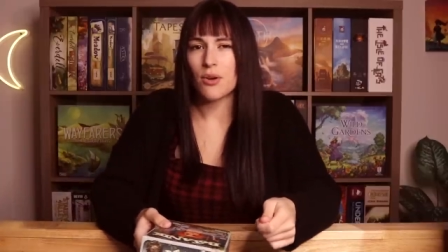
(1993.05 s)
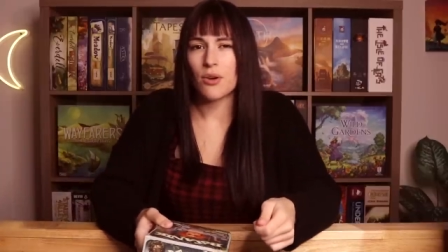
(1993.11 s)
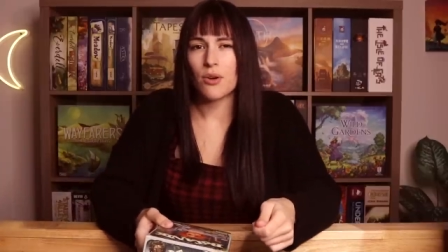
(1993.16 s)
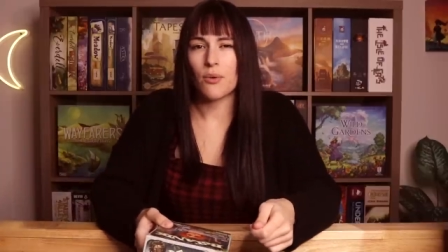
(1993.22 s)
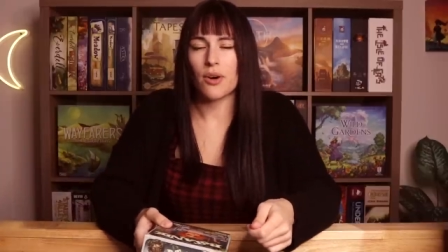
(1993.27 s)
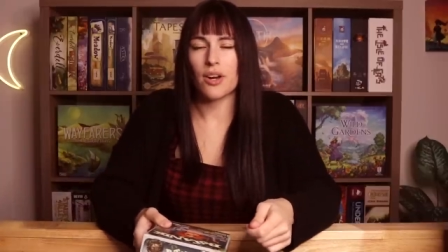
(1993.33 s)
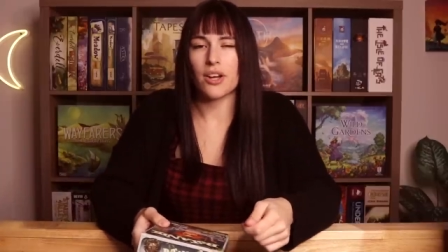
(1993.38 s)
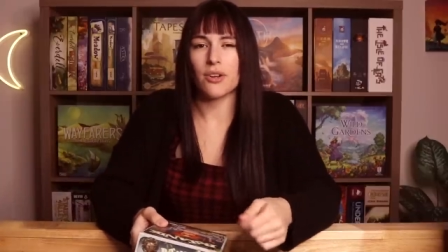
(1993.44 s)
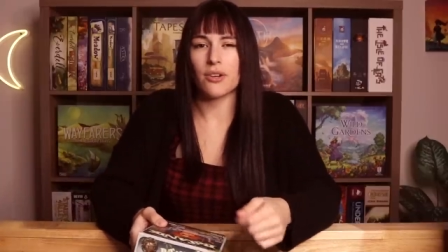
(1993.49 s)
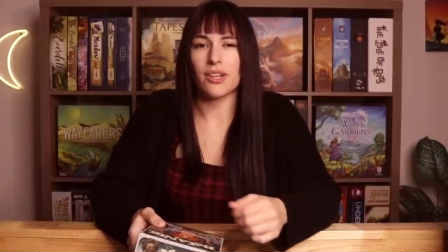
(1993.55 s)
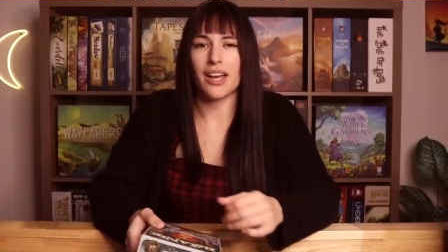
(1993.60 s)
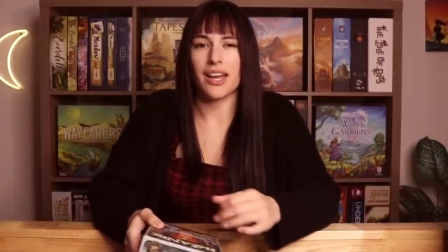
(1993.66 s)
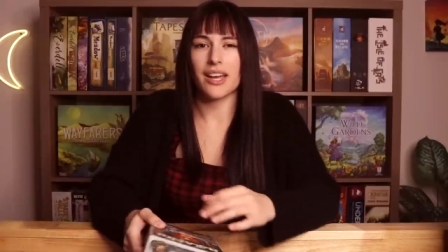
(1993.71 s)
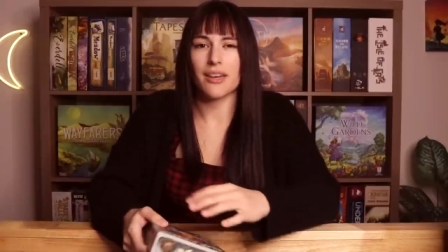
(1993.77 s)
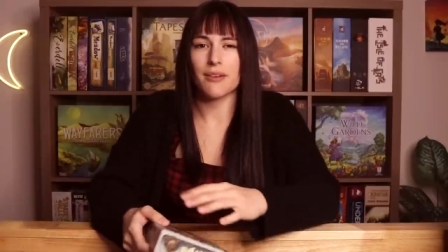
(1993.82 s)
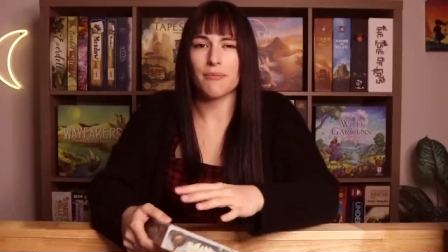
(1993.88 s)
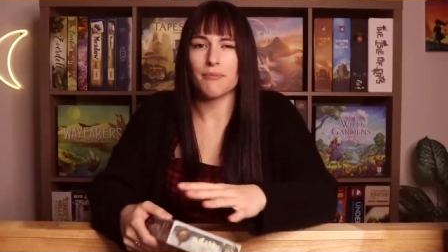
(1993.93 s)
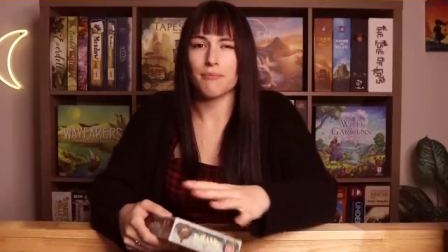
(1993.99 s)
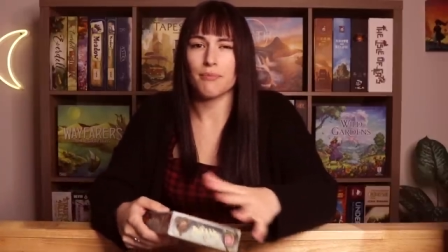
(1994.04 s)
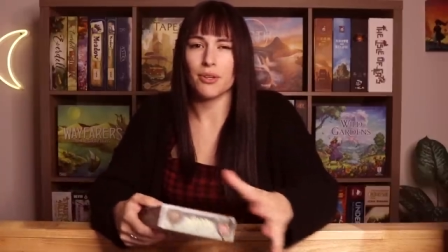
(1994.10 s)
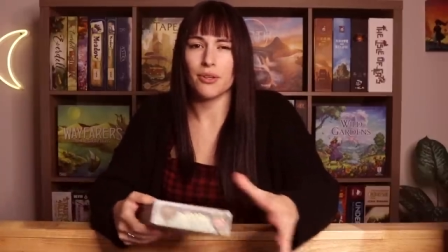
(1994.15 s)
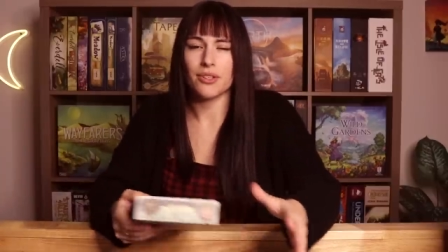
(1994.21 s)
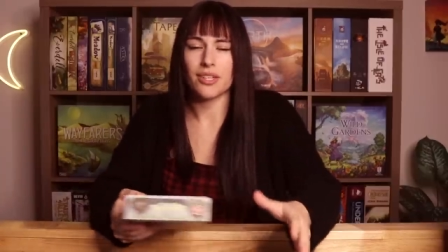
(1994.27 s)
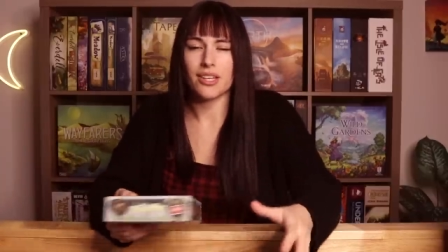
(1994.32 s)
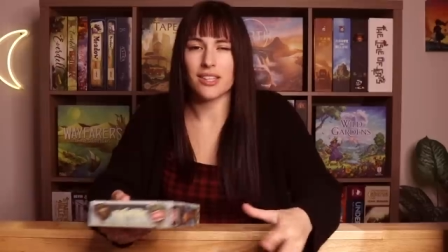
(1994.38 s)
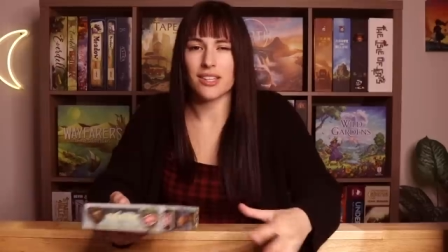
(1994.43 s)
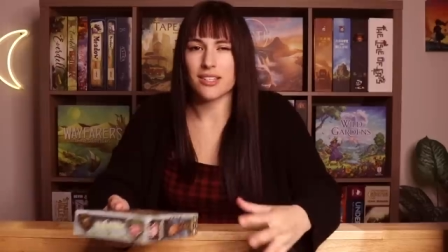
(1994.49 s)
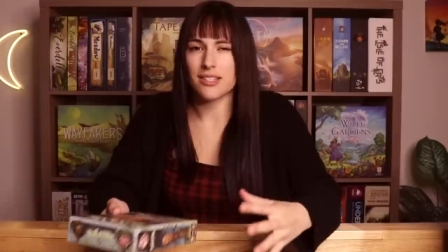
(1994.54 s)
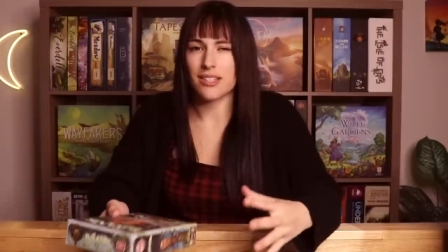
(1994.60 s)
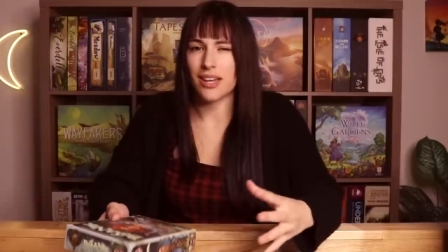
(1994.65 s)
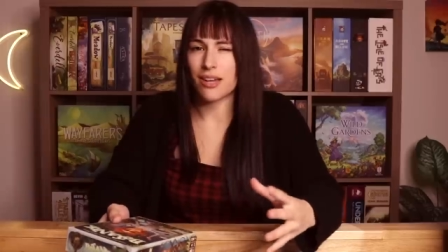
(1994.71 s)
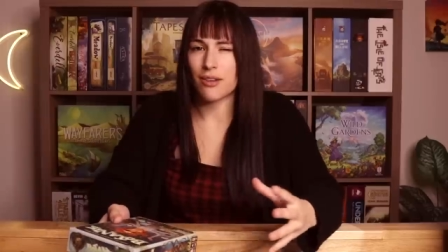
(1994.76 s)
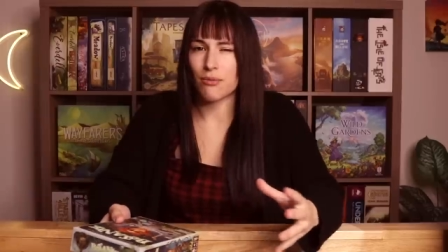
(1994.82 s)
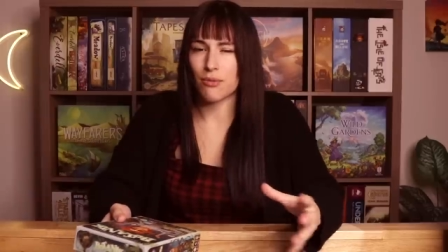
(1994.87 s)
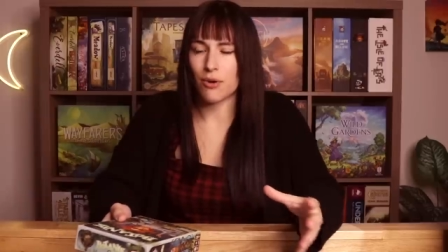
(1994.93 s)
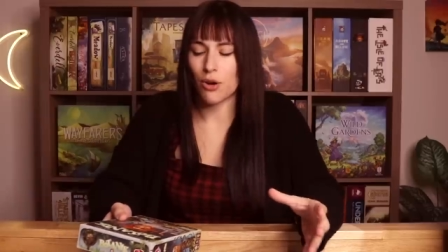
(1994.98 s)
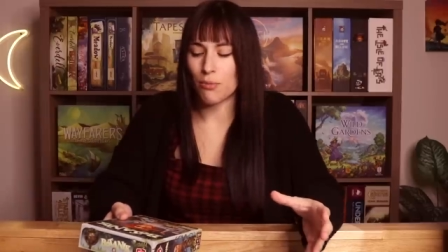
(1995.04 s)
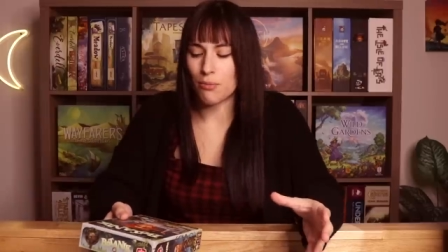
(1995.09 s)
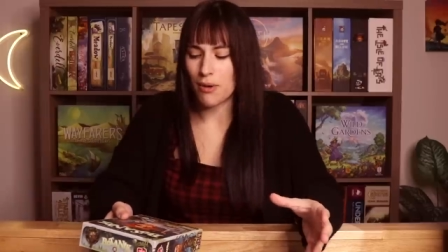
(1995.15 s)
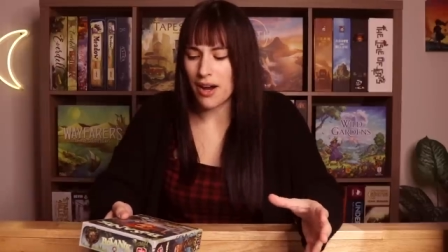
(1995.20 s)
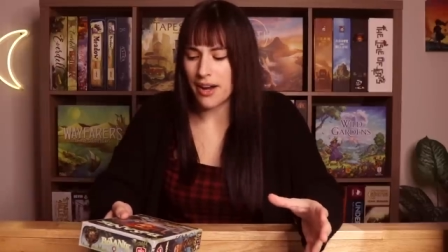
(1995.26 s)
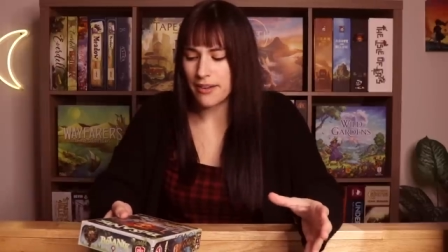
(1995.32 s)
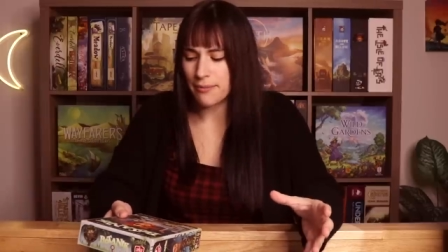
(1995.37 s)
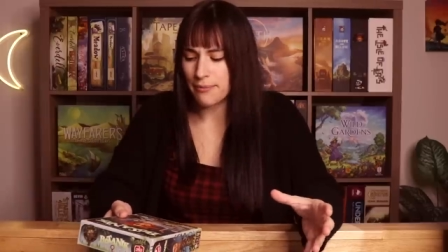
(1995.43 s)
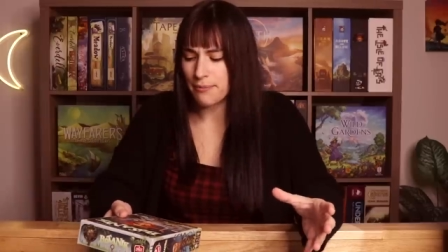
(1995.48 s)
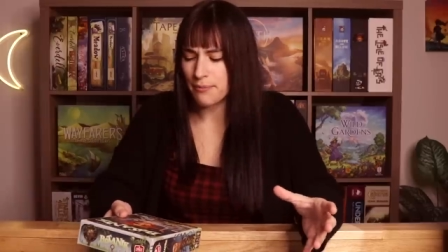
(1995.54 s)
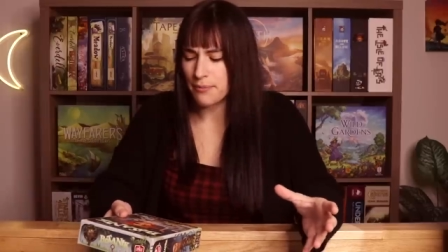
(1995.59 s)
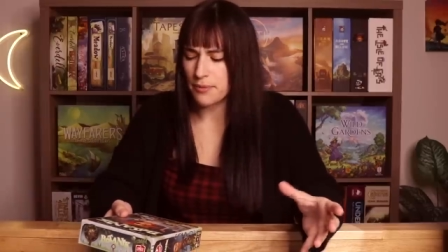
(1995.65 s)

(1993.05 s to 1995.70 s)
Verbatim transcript: where you're like building this like robot